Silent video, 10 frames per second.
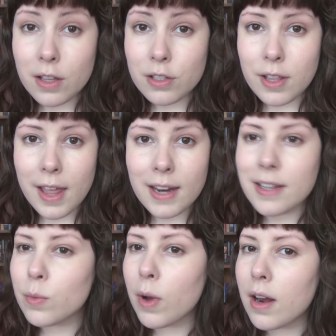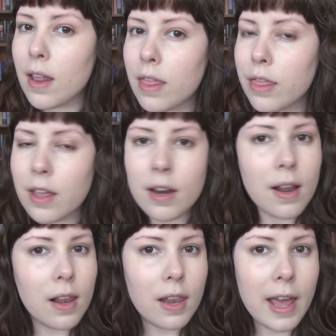So that is one thin
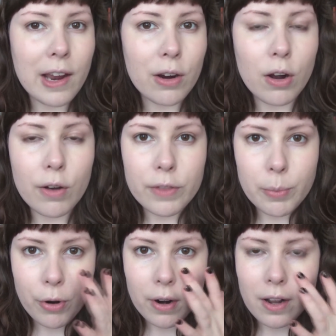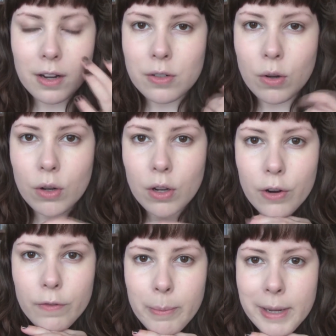layer of the product all
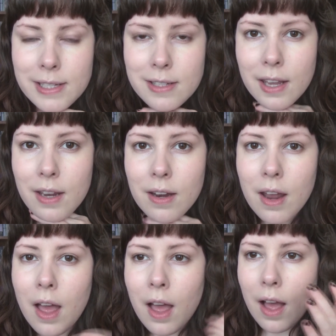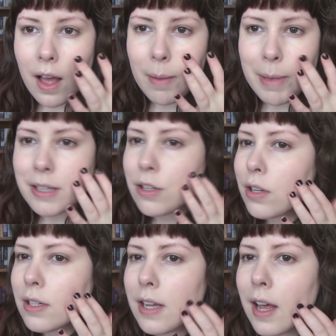over my skin. As you
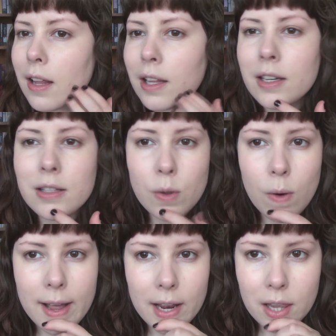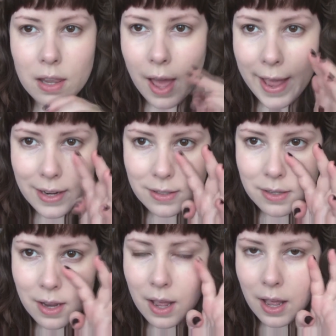can tell, it is quite
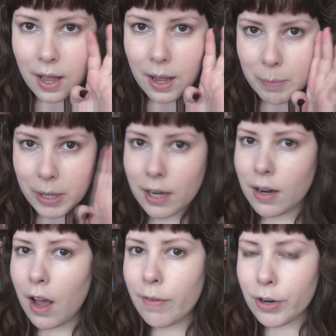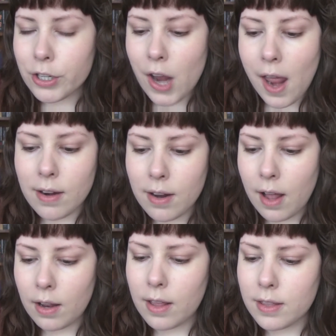light in coverage and
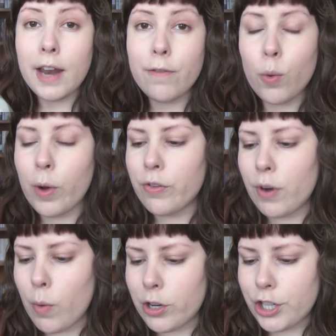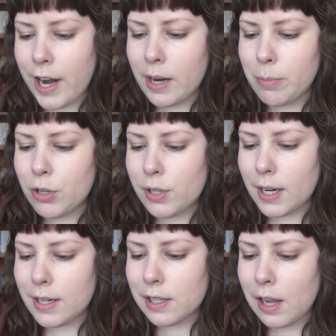color. And if you're wondering what shade I'm
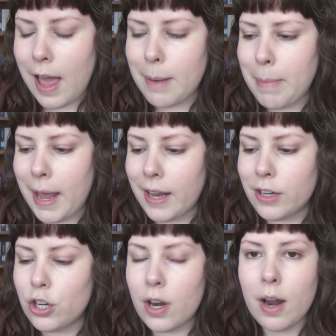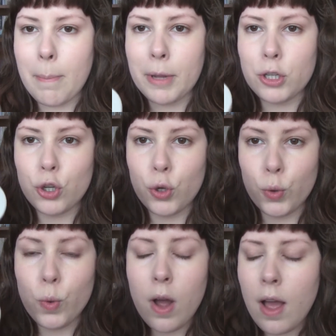using, it is light beige number
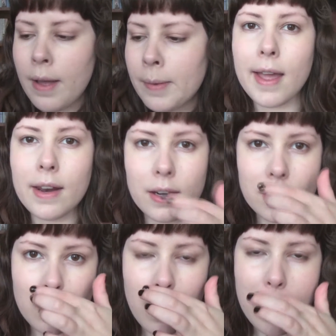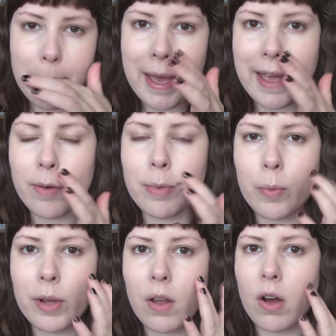2. And it is quite pale, but
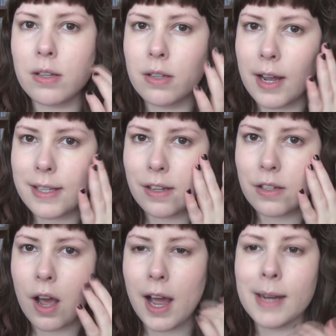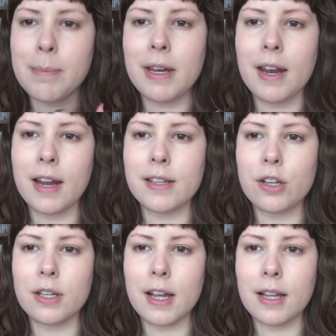it will oxidize a tiny bit. And as
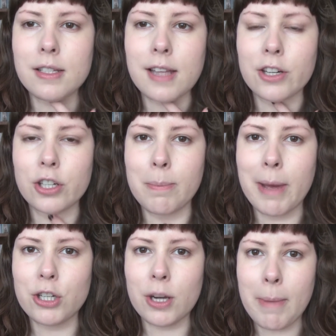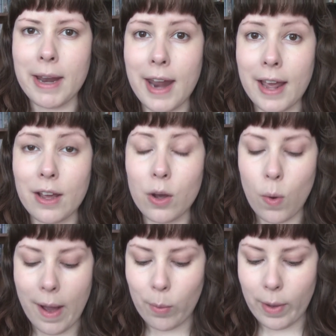you can tell, it's actually matching my neck
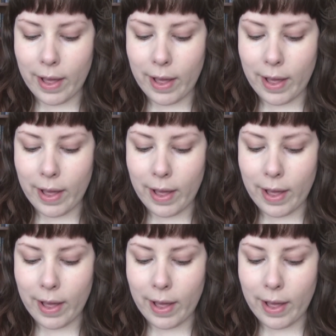quite